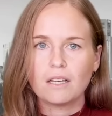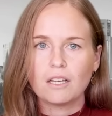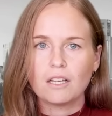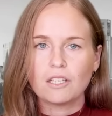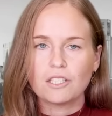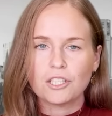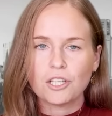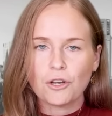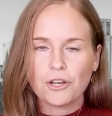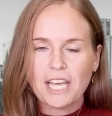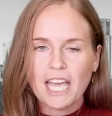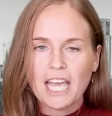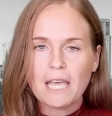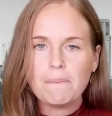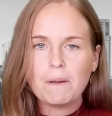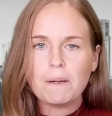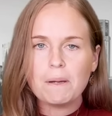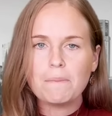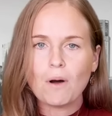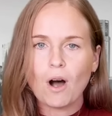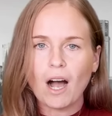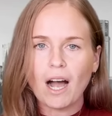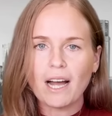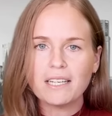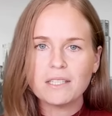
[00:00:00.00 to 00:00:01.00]
So keep in
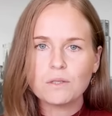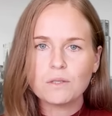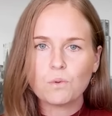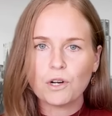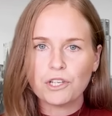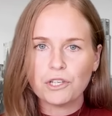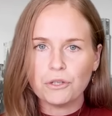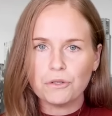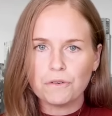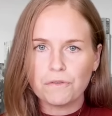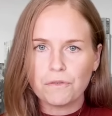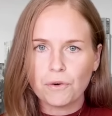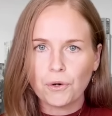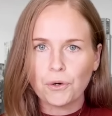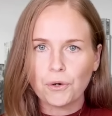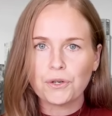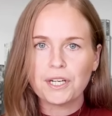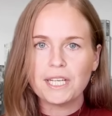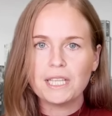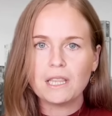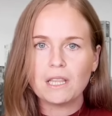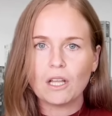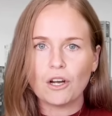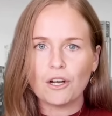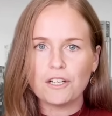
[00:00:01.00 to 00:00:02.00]
mind what you have
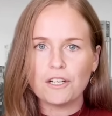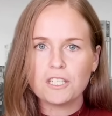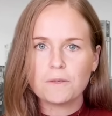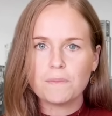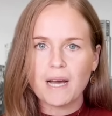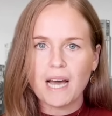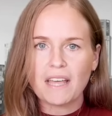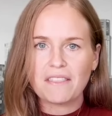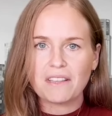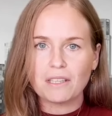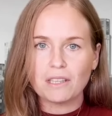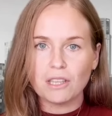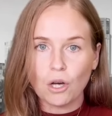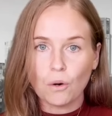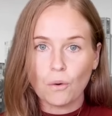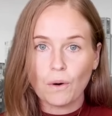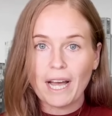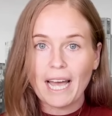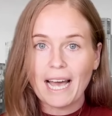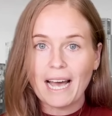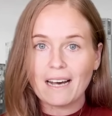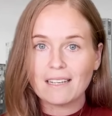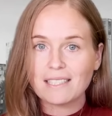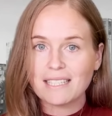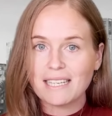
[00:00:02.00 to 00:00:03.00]
already learned about the lower
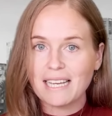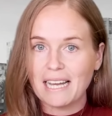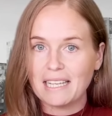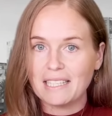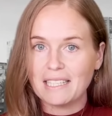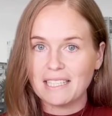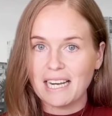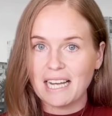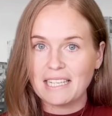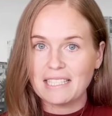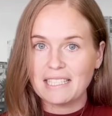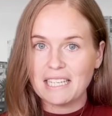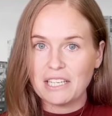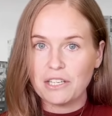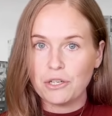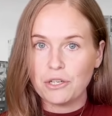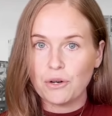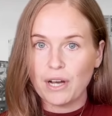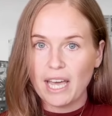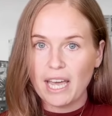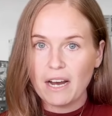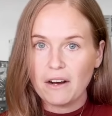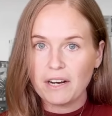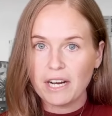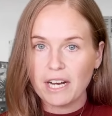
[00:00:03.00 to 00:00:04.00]
house candidates in
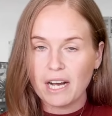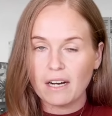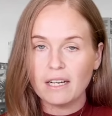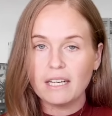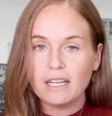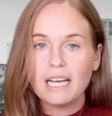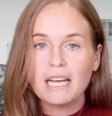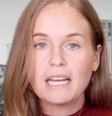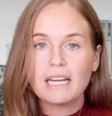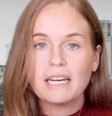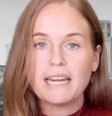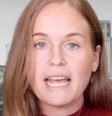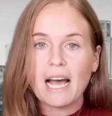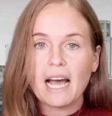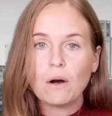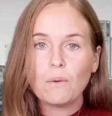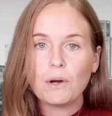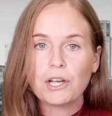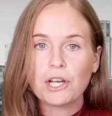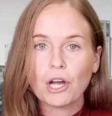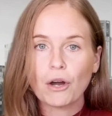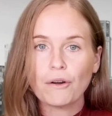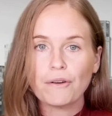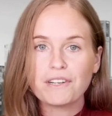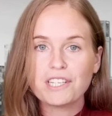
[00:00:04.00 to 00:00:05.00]
your area. Now we're
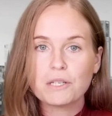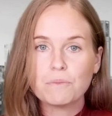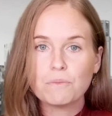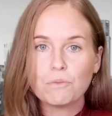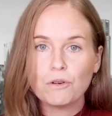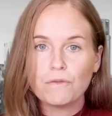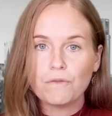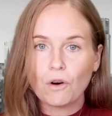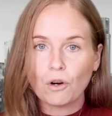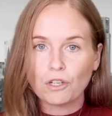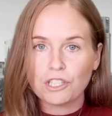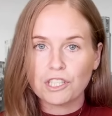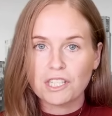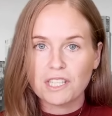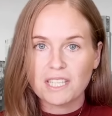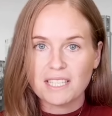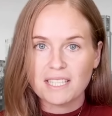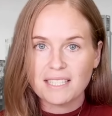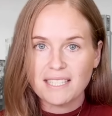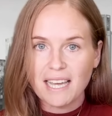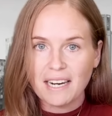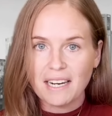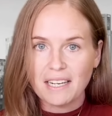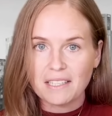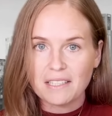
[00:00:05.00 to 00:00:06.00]
going to move on to the
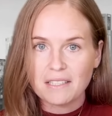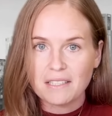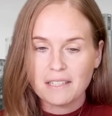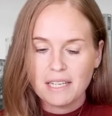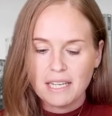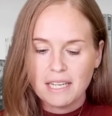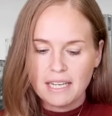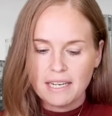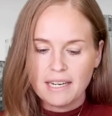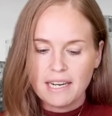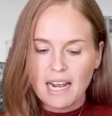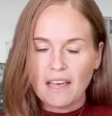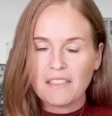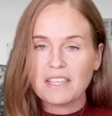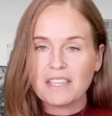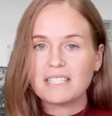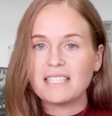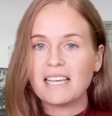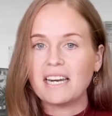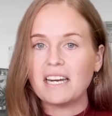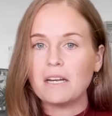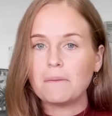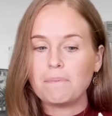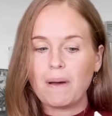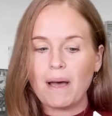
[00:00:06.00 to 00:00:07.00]
Senate. Now the
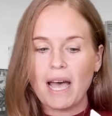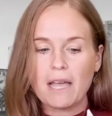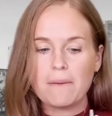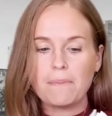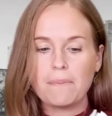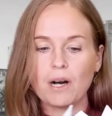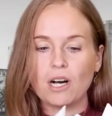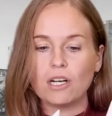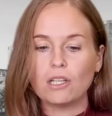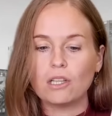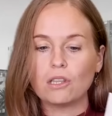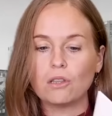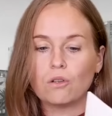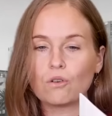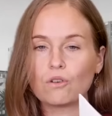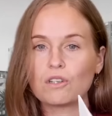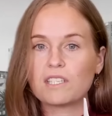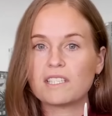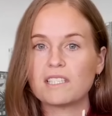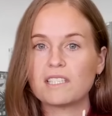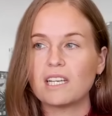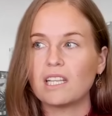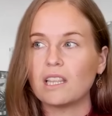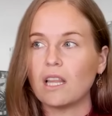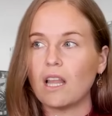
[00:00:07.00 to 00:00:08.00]
Senate paper
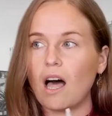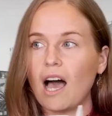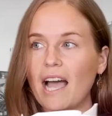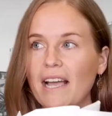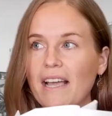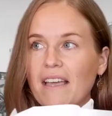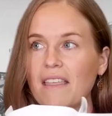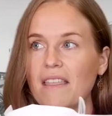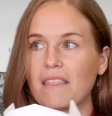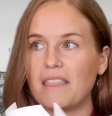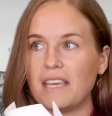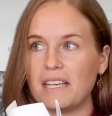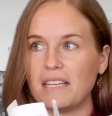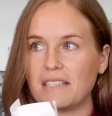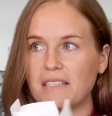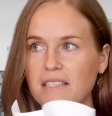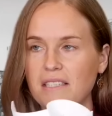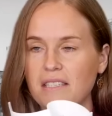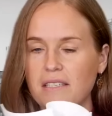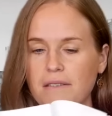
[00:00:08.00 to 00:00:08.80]
looks like this.